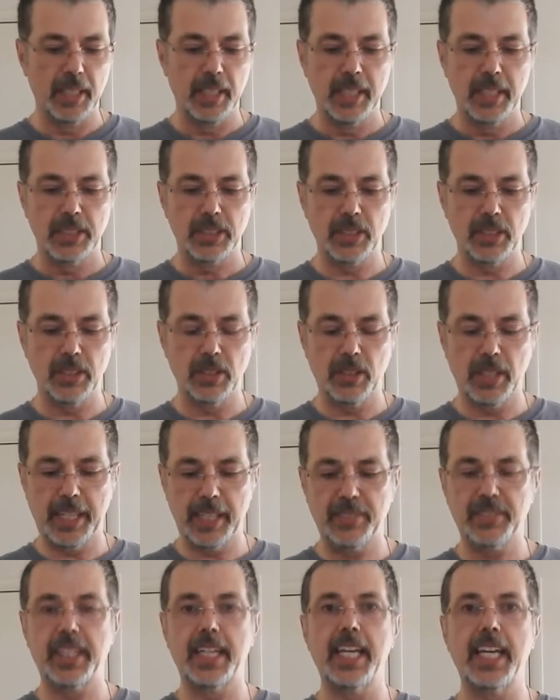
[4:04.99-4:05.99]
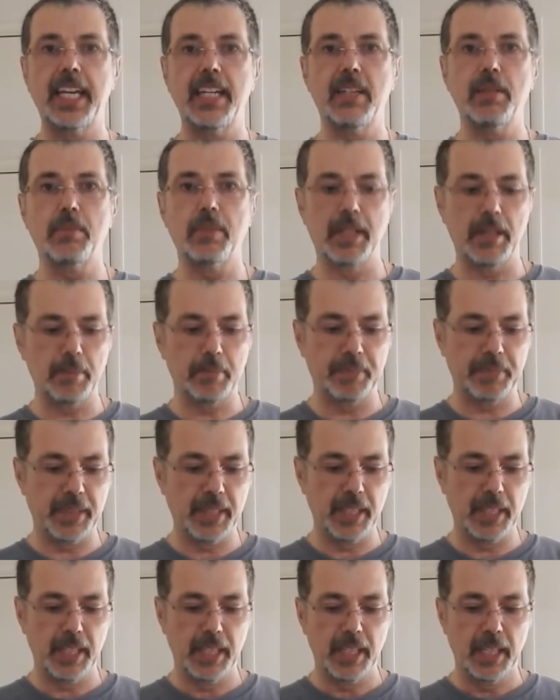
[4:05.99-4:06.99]
so you'll have to heat them up
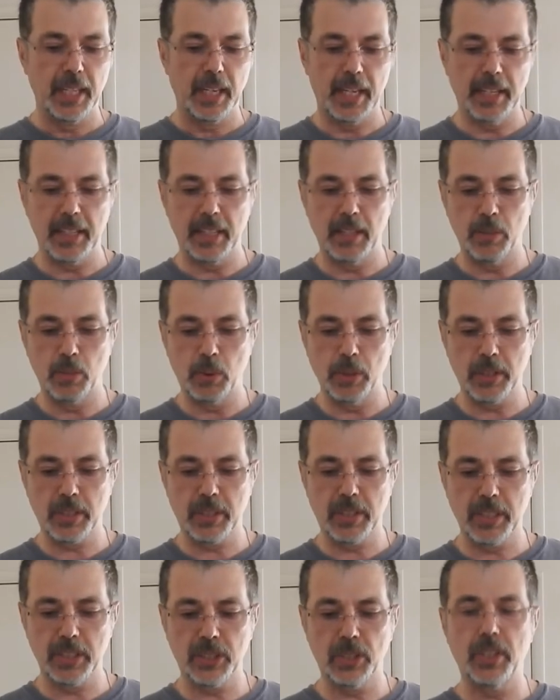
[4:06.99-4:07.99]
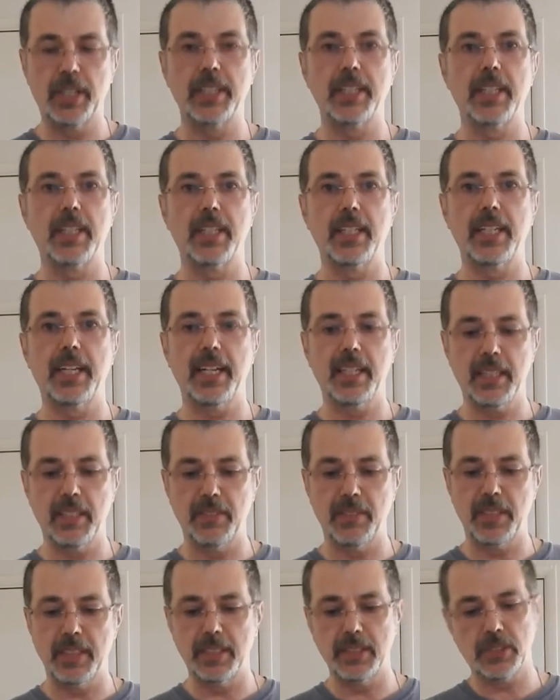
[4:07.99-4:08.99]
and then work this onto the end of
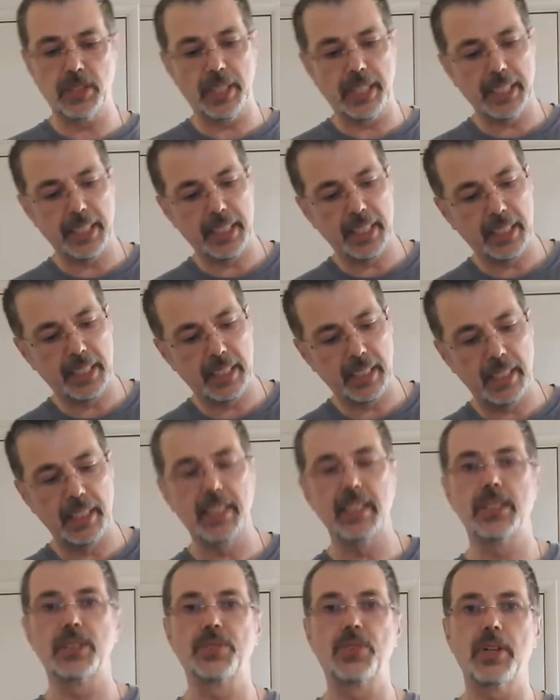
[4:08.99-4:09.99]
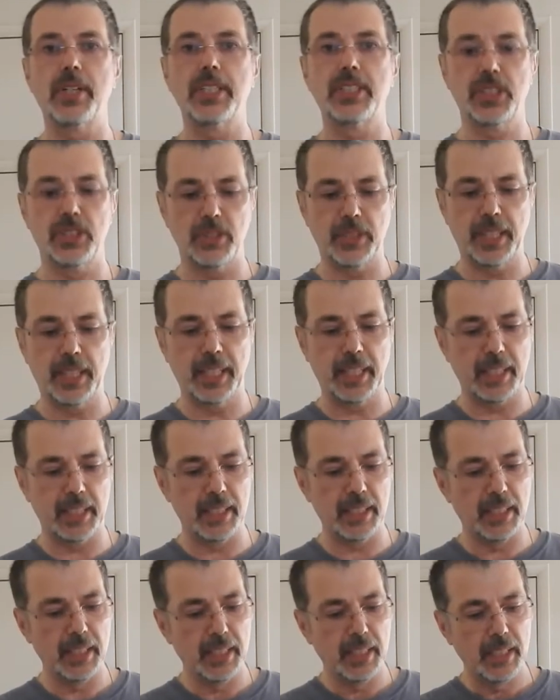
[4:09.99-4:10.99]
it and try and get it in as far as you can.